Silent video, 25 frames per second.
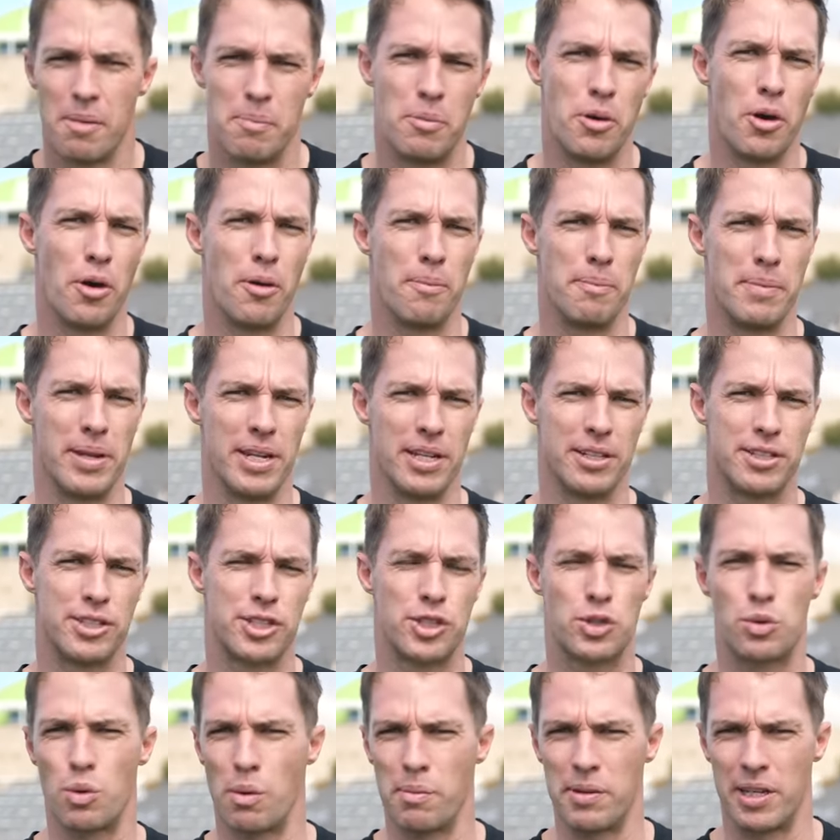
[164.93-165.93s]
per minute
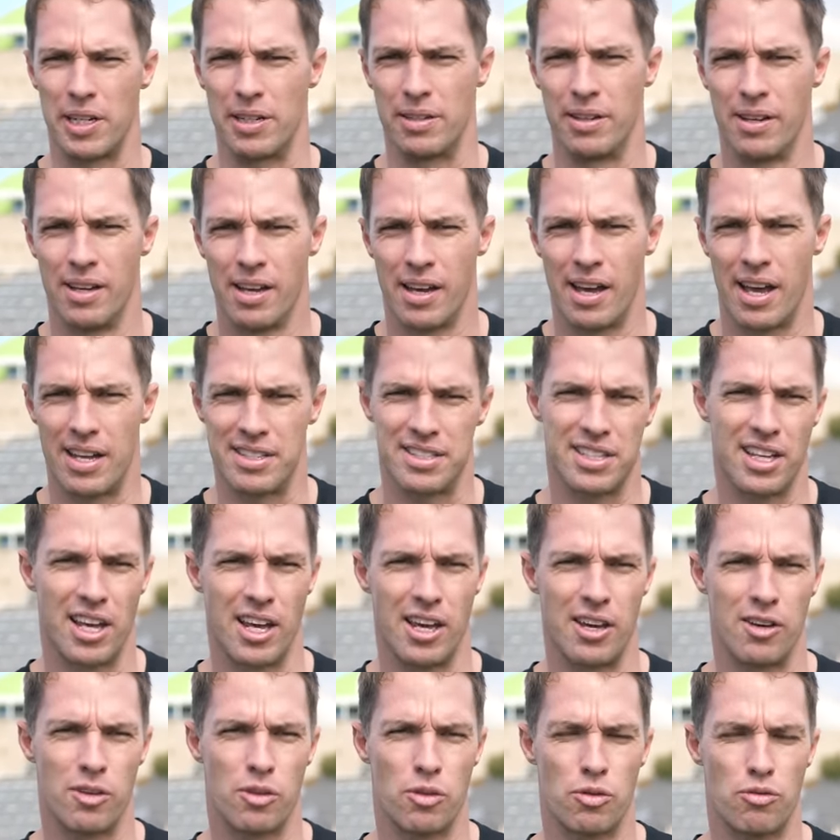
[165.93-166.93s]
swimming as
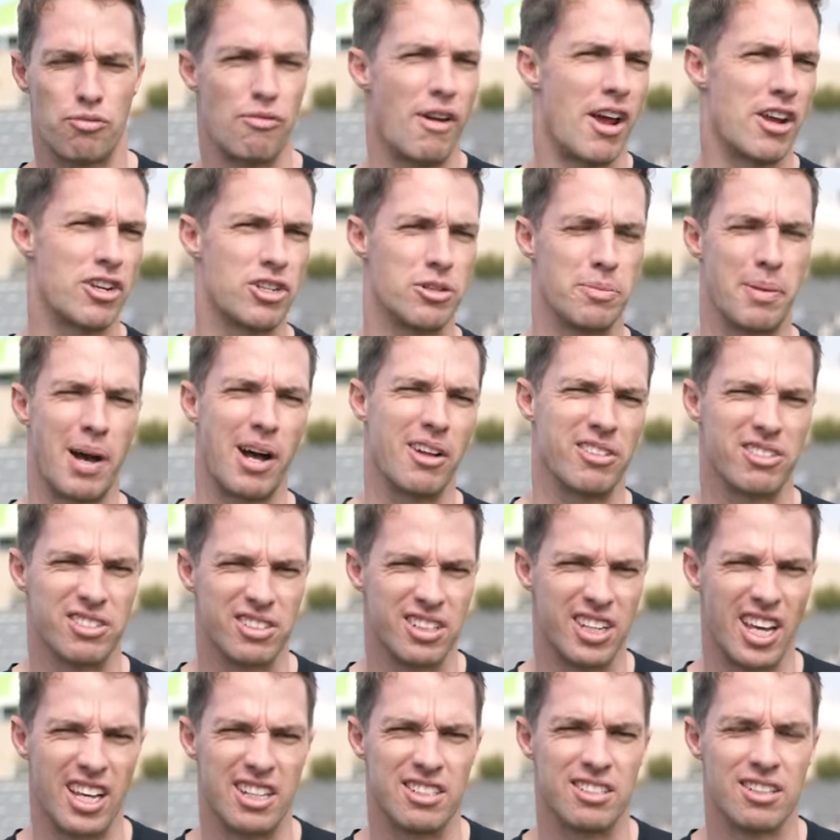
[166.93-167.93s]
they thrash about
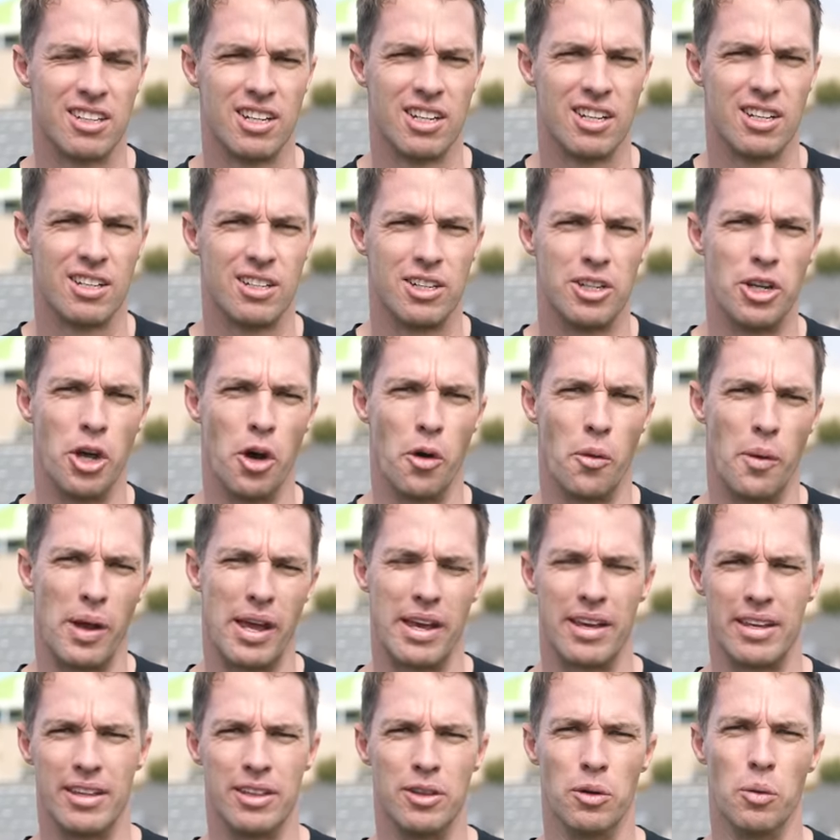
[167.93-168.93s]
and get
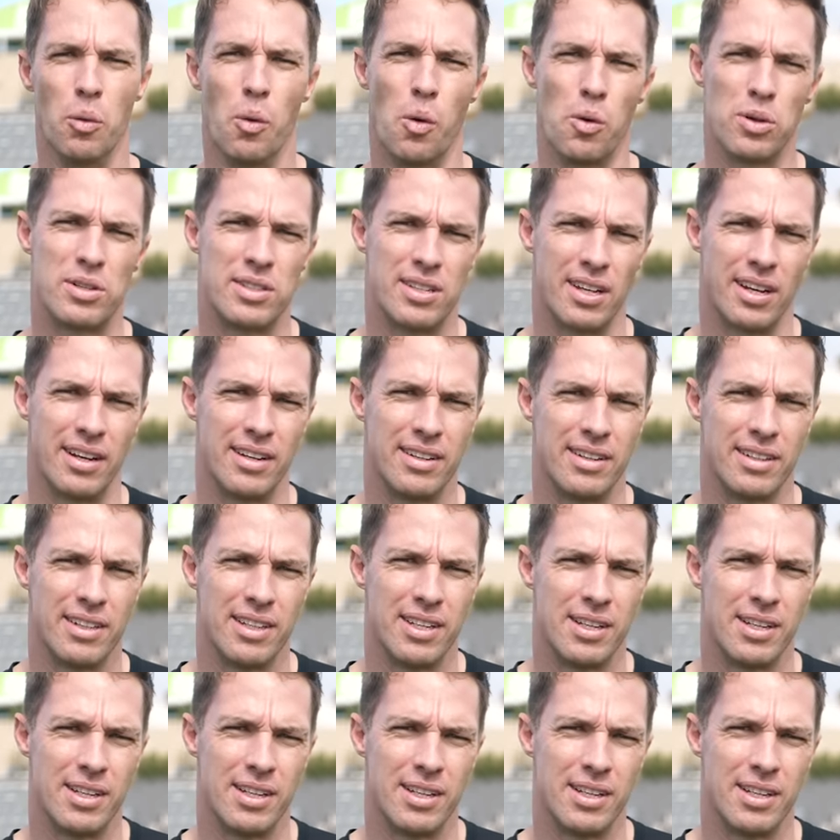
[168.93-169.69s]
nowhere in the water.